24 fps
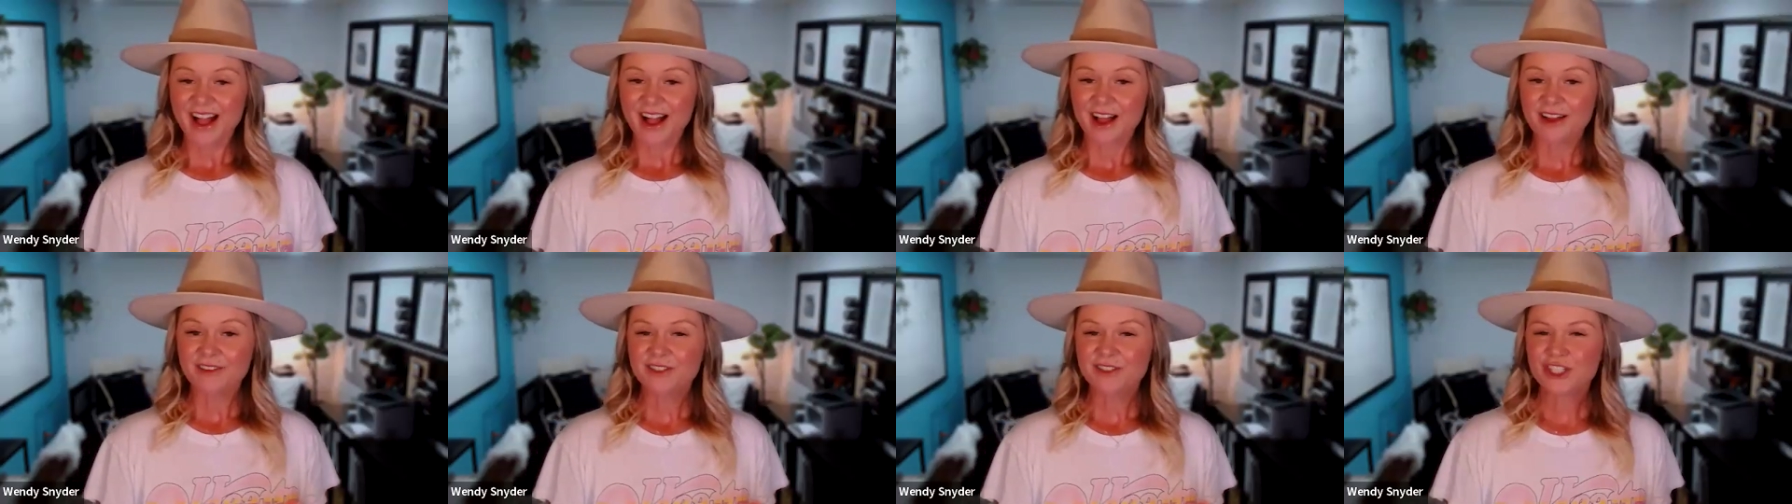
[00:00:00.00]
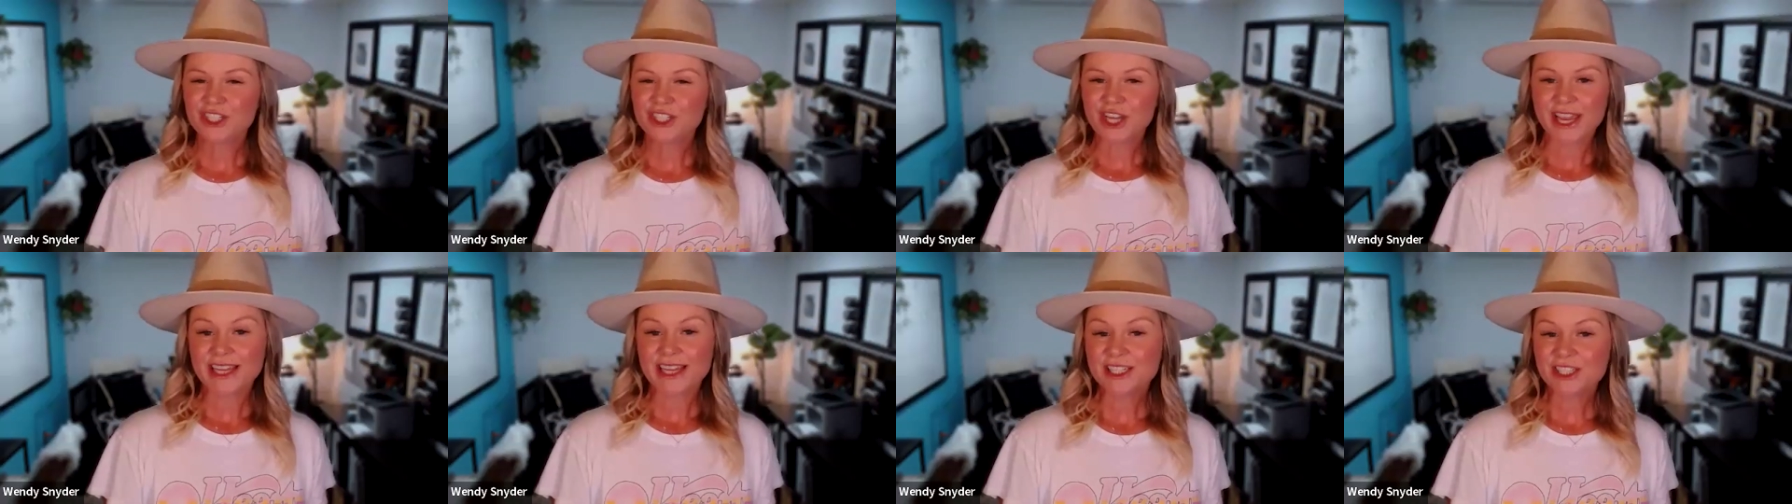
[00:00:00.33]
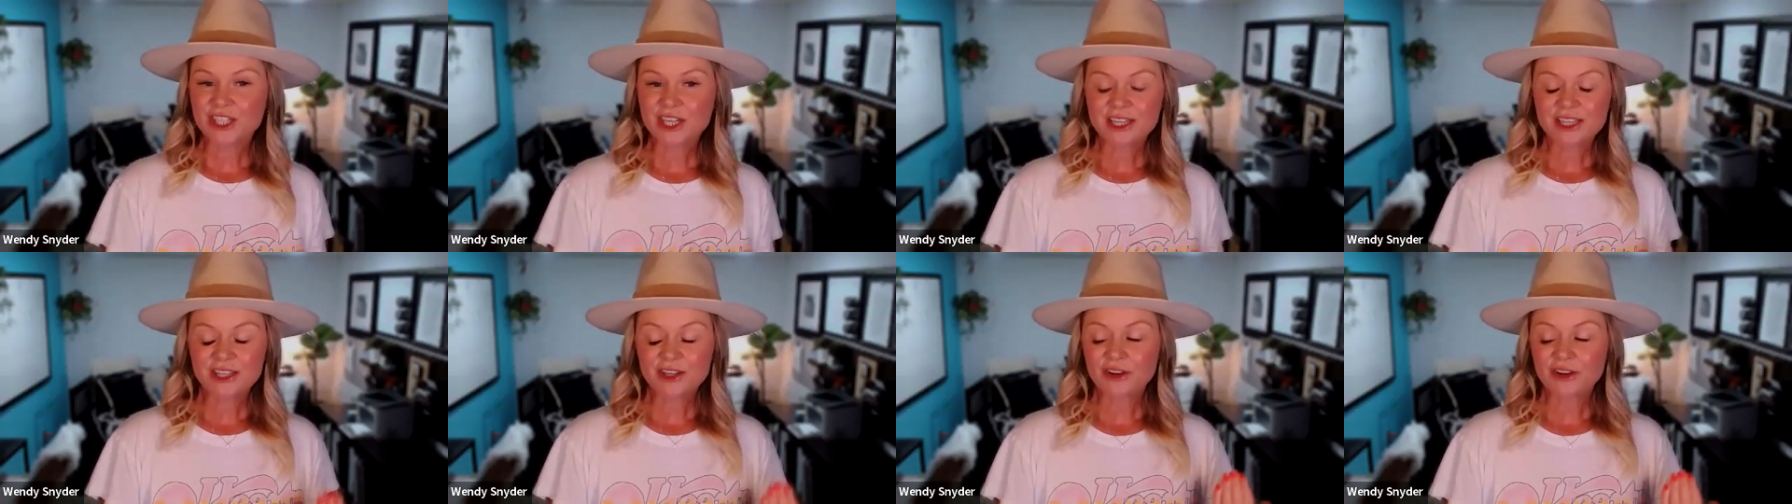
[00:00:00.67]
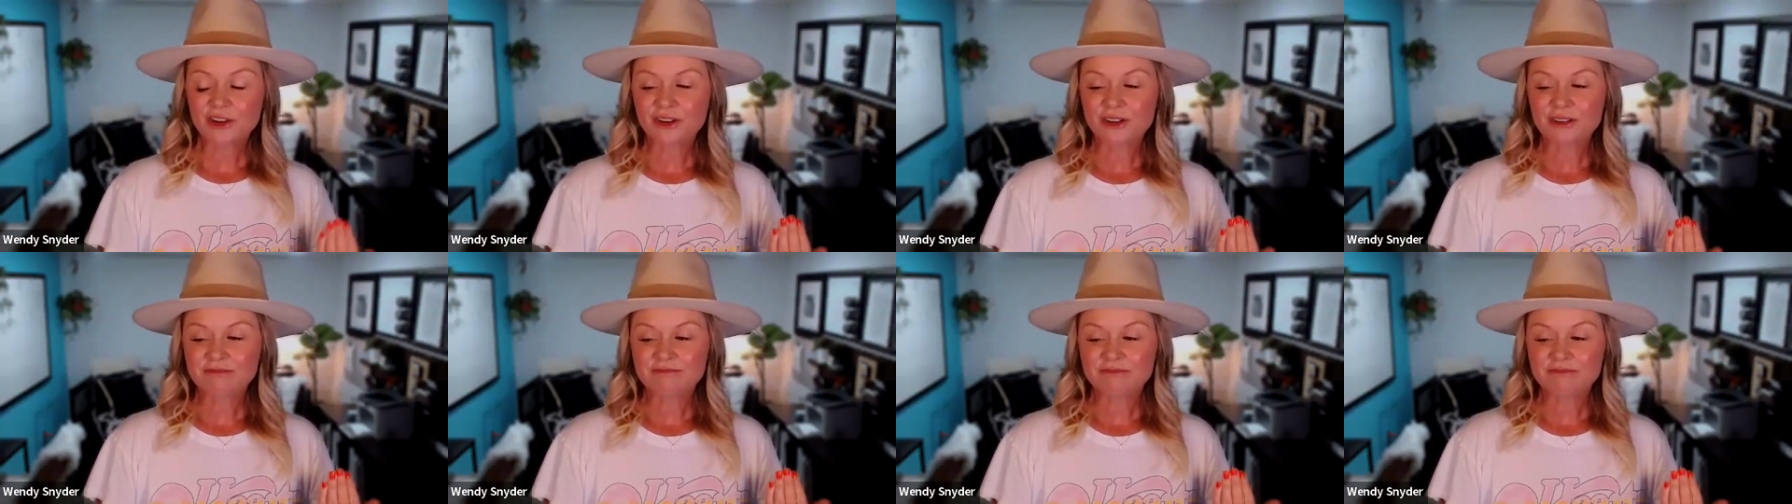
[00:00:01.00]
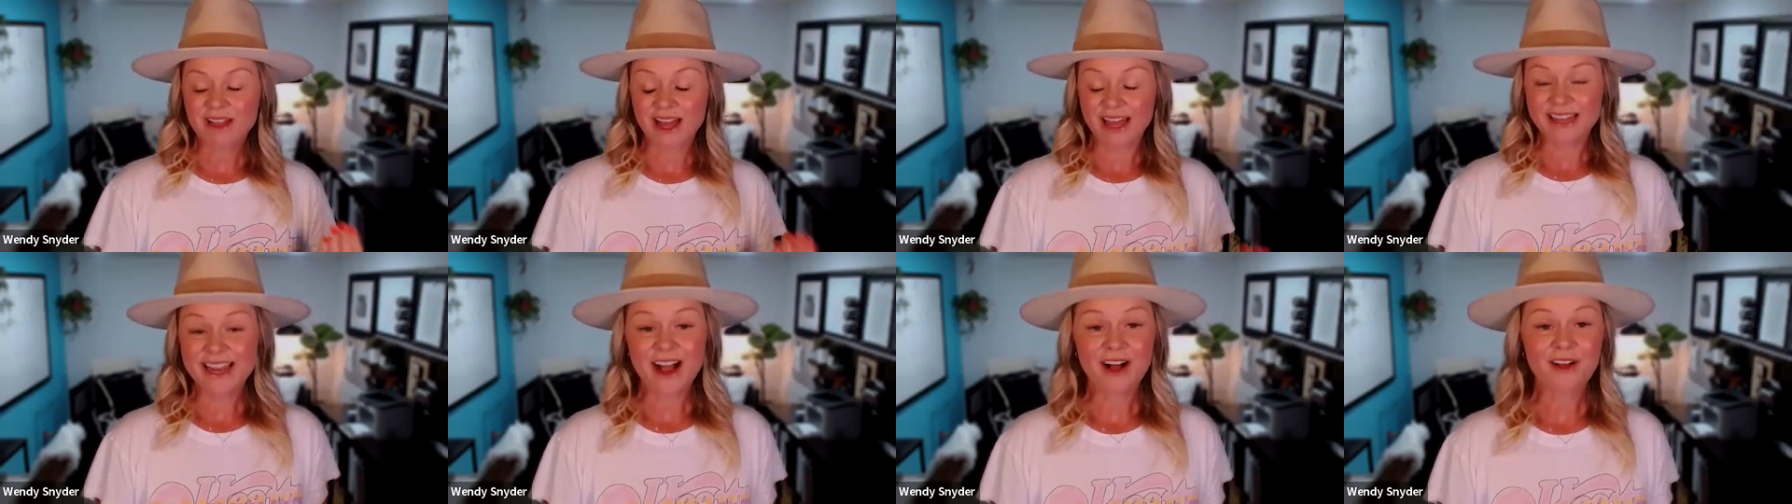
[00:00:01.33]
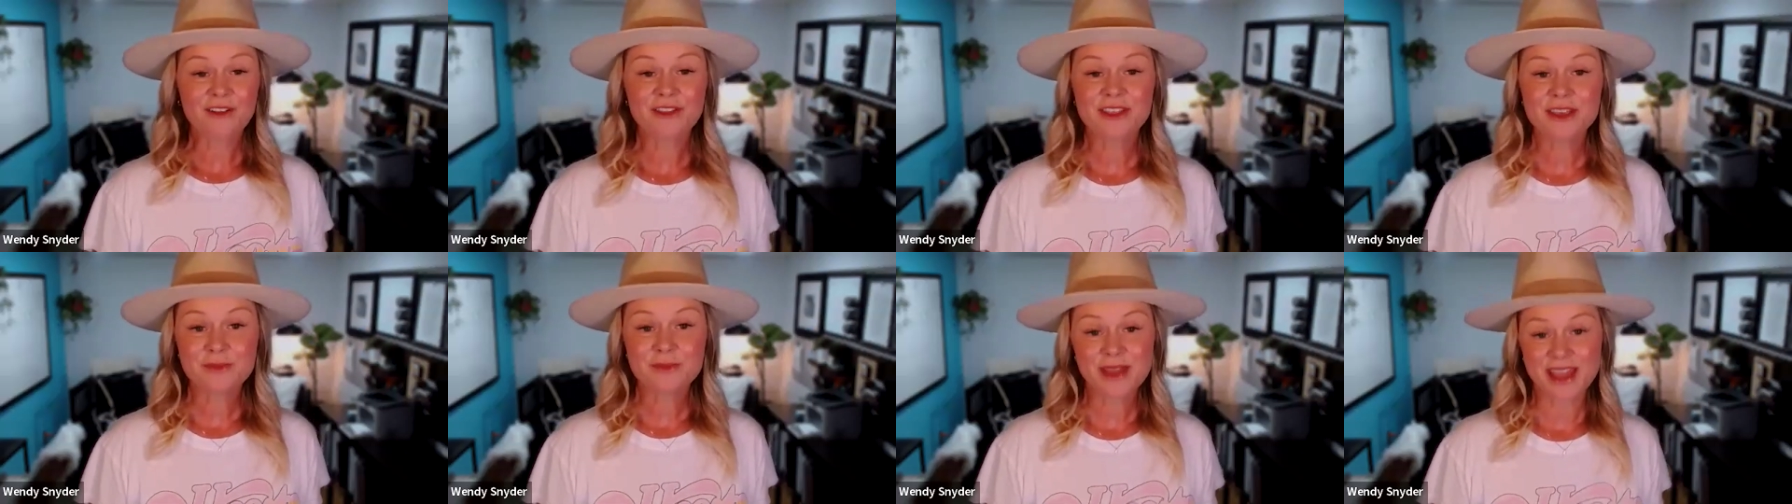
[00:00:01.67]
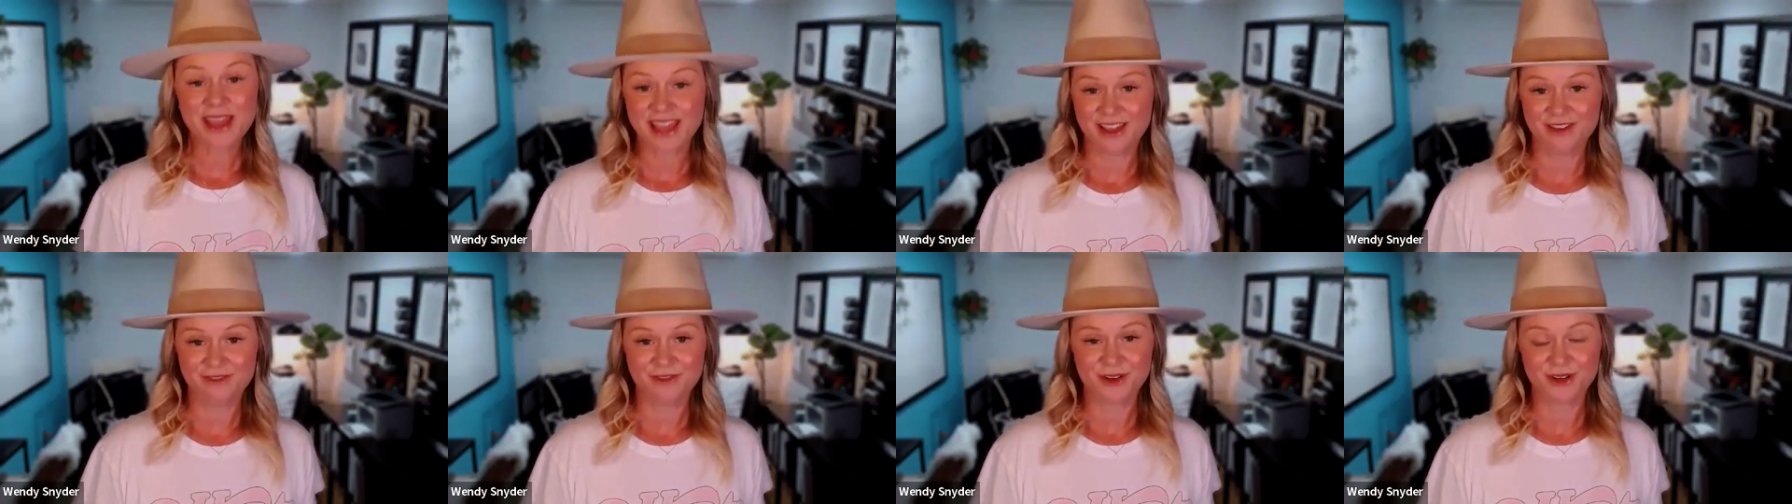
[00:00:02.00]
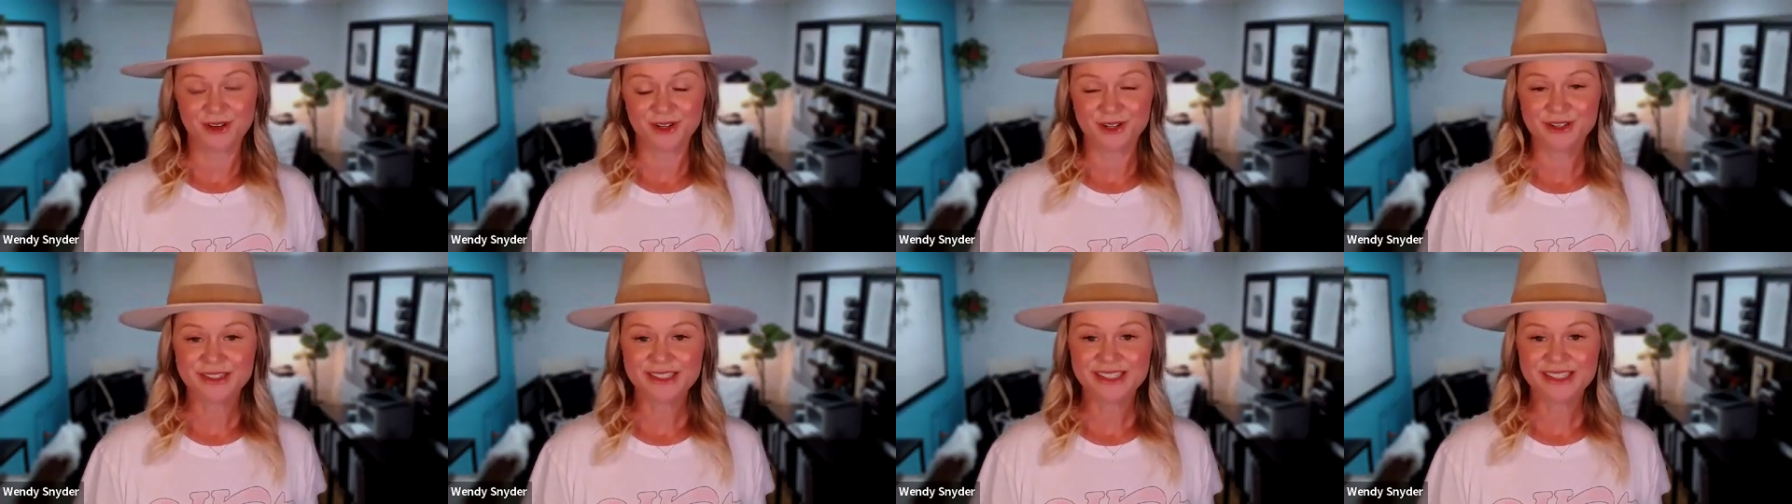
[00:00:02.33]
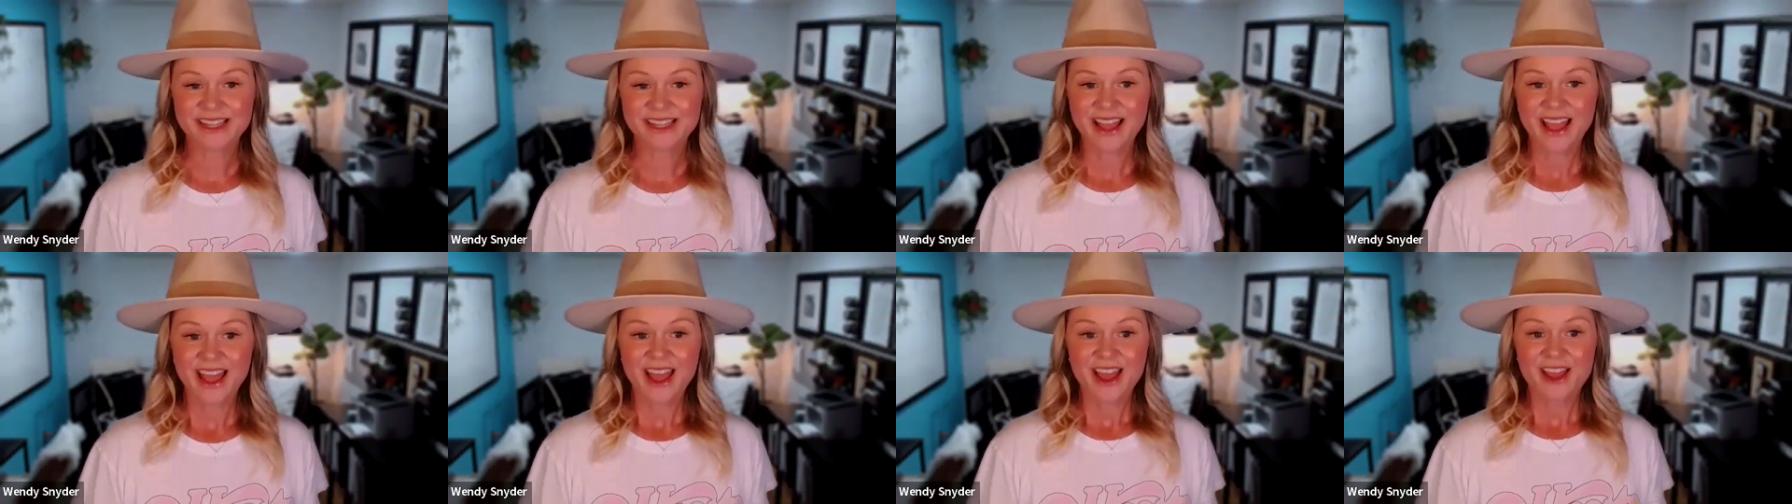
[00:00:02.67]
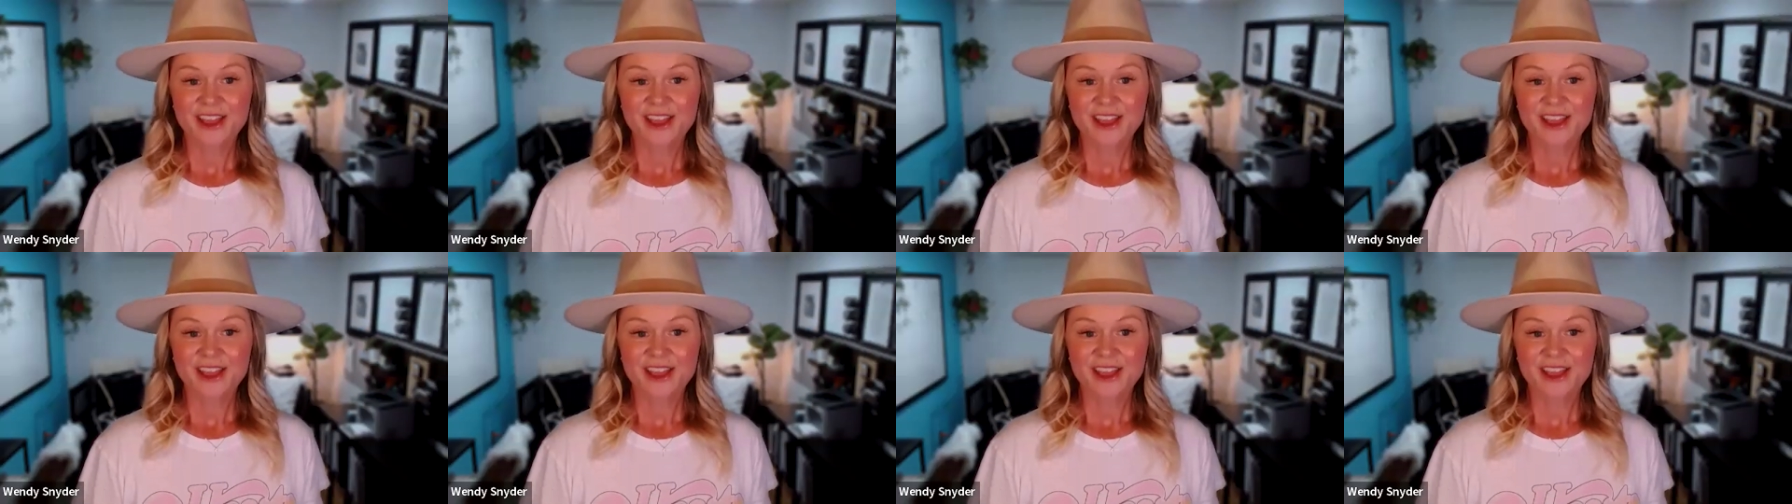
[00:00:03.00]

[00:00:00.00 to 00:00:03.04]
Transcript: of changing your unhealthy behaviors,